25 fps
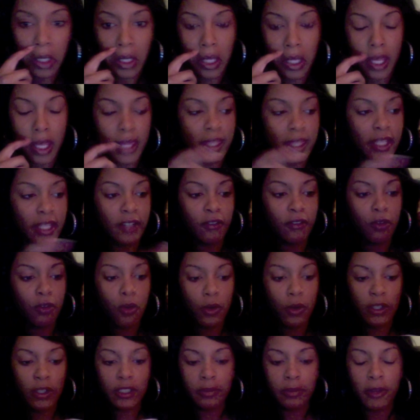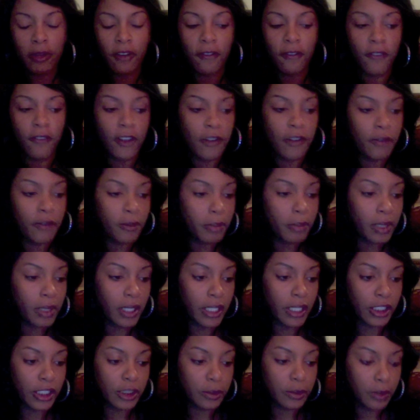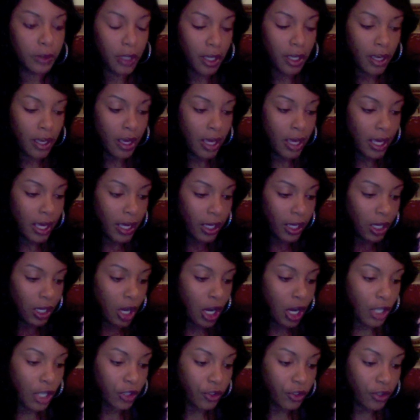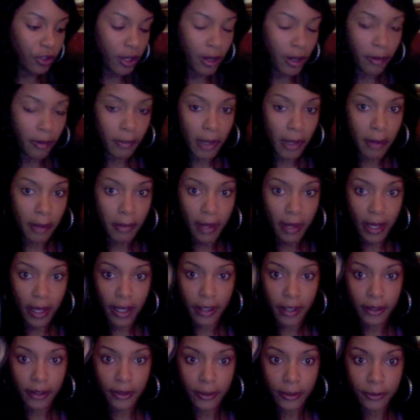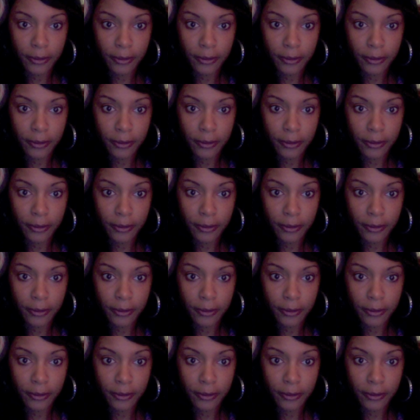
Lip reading: And then, of course, my favorite blush, Conjure Up by MAC.